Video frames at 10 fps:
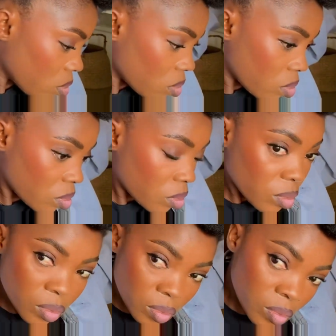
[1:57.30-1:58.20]
Notice
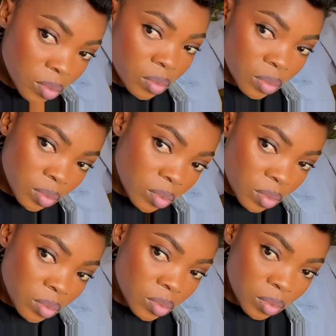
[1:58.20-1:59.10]
I twisted
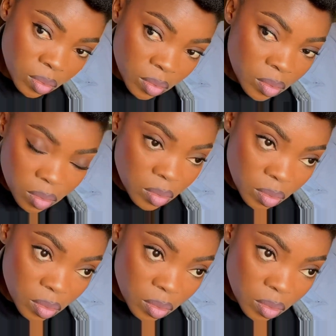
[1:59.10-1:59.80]
just the